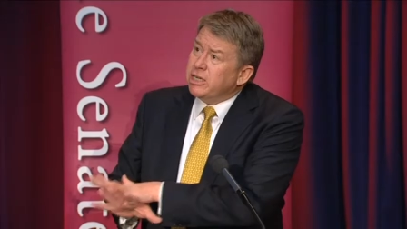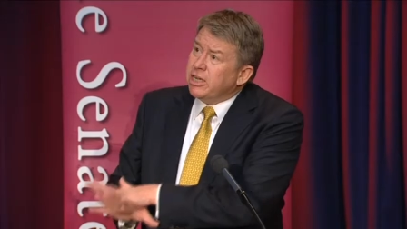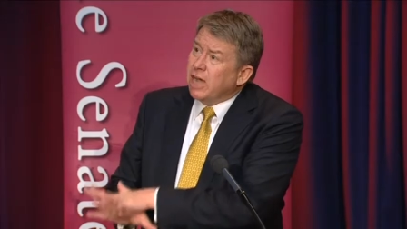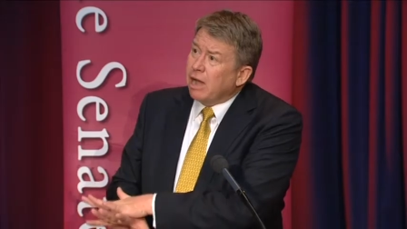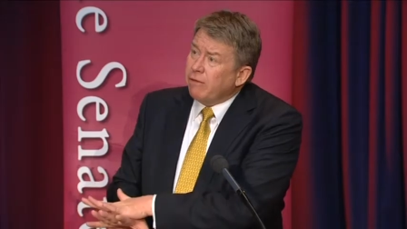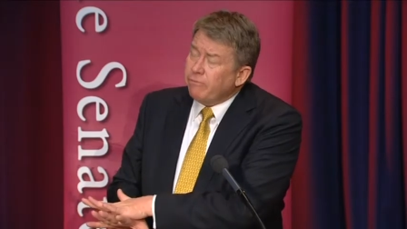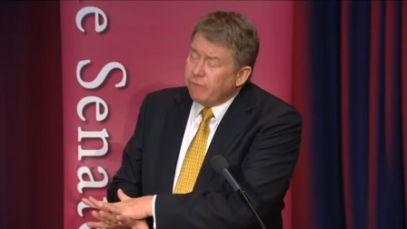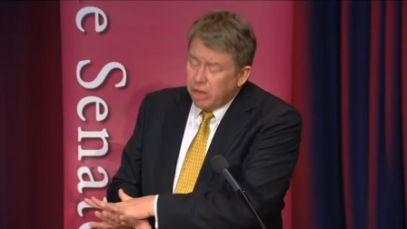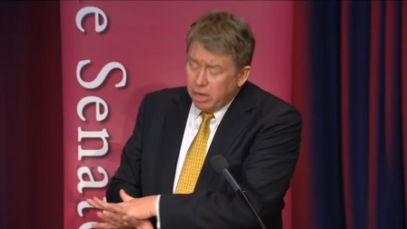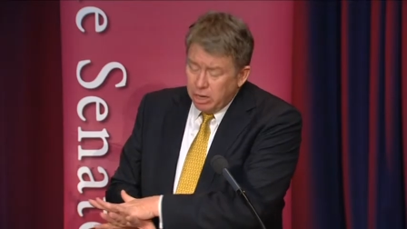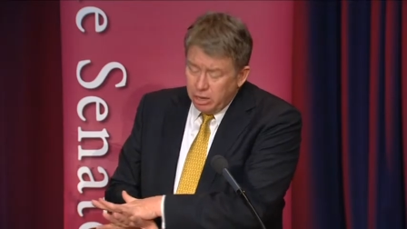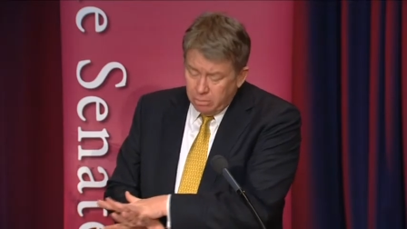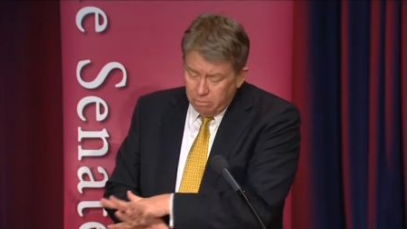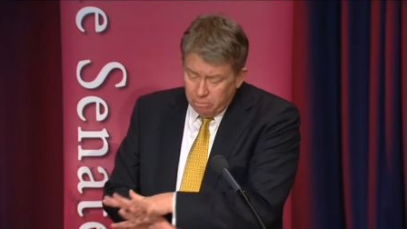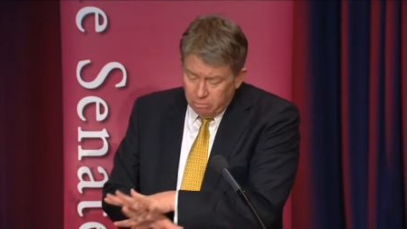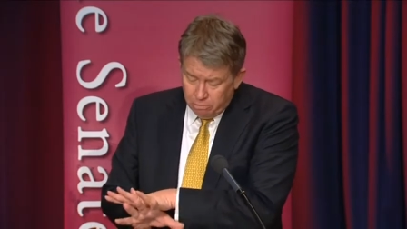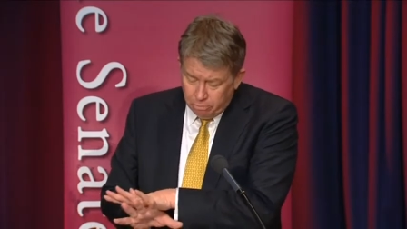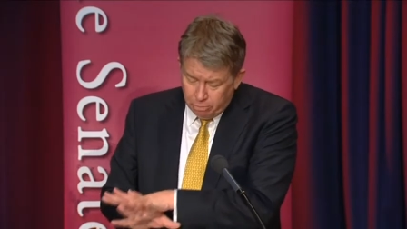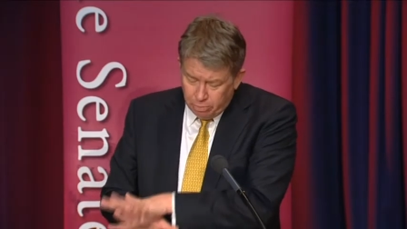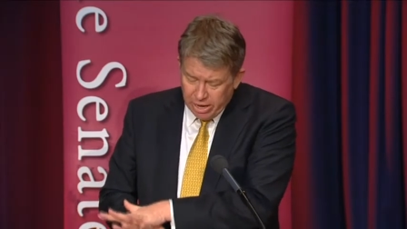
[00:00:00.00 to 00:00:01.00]
tougher,
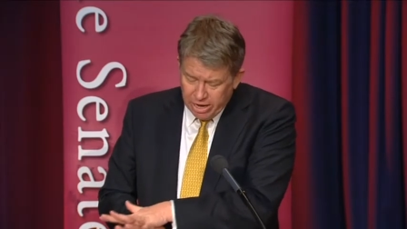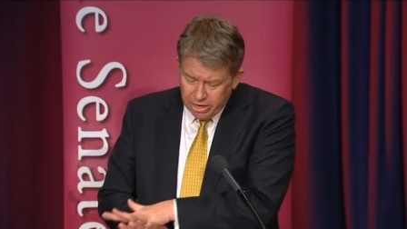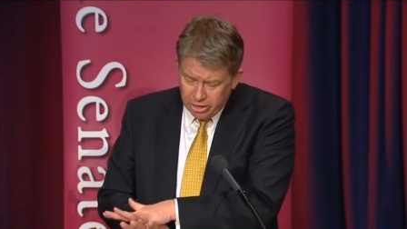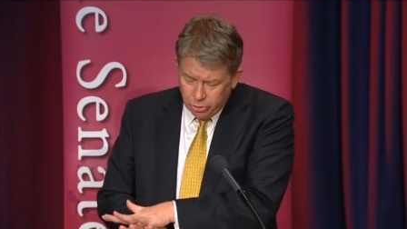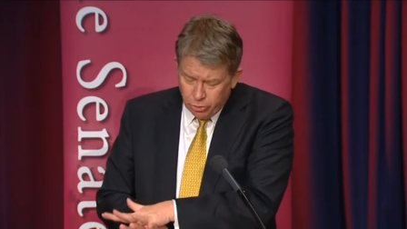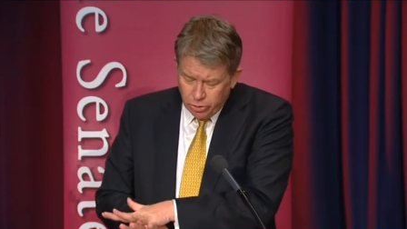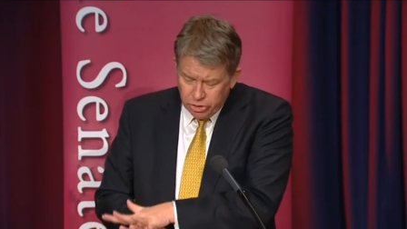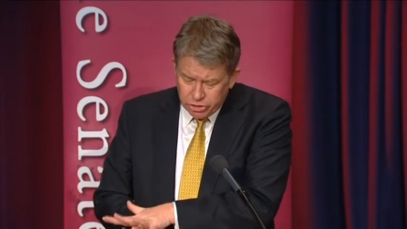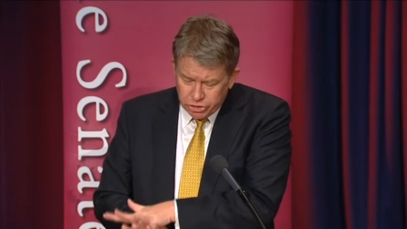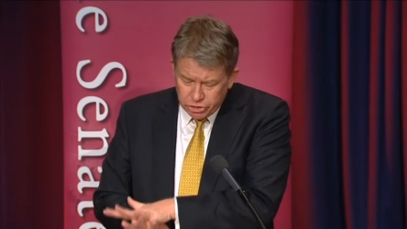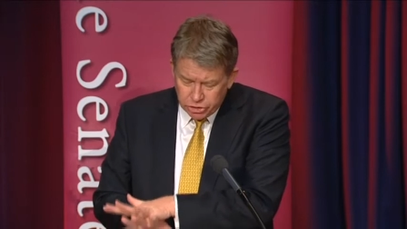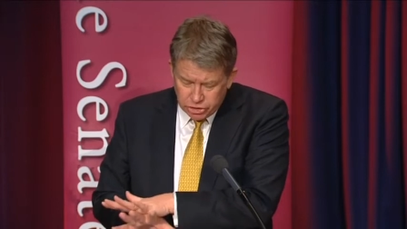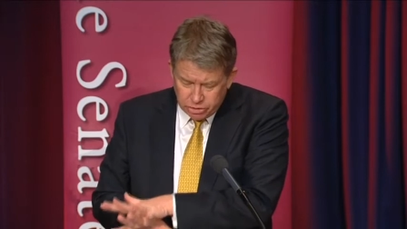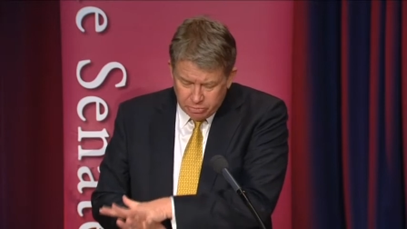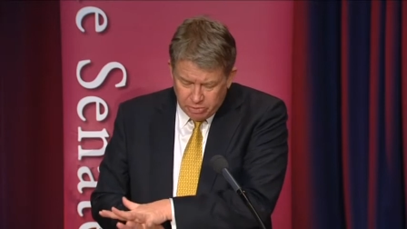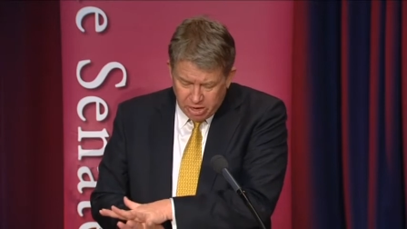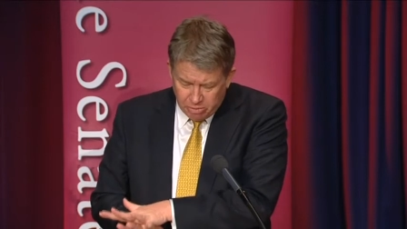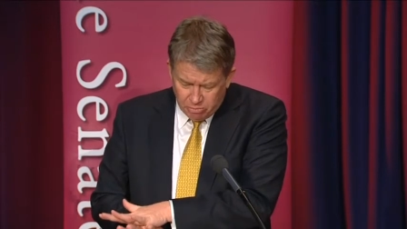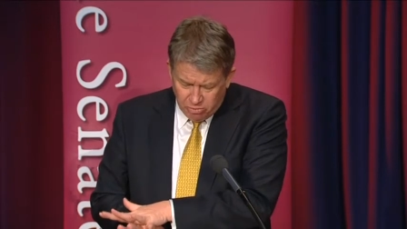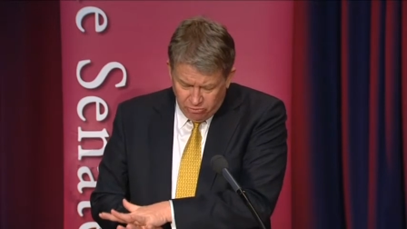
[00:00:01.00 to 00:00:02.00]
better questions
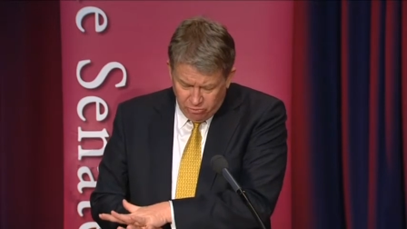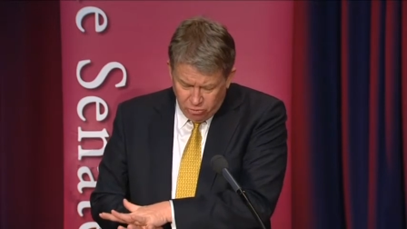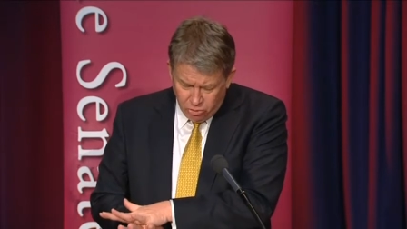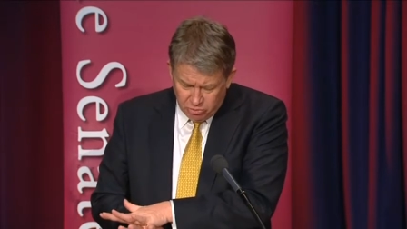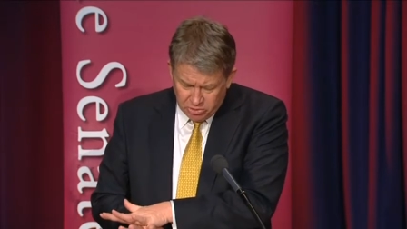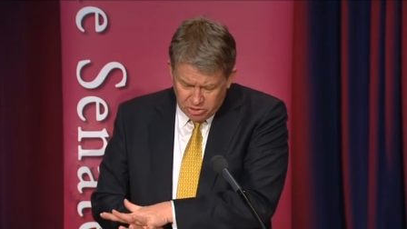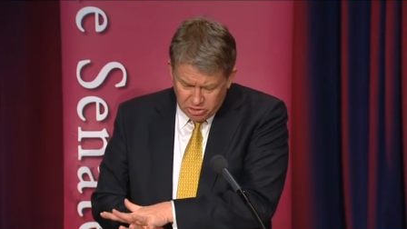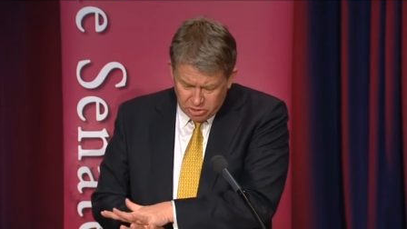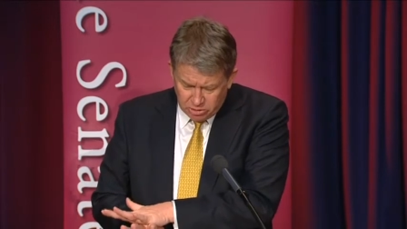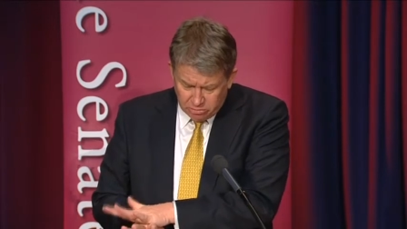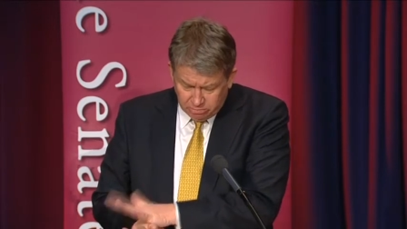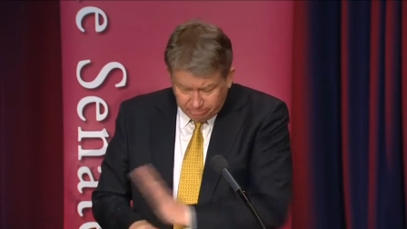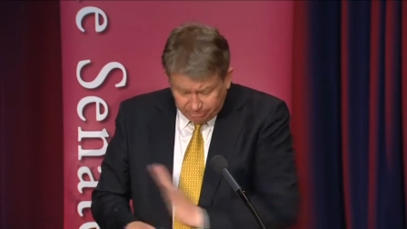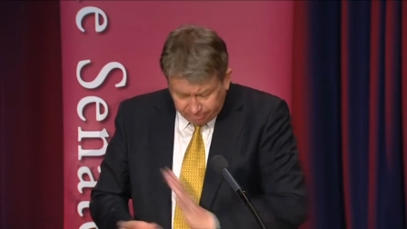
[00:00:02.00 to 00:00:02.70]
about performance?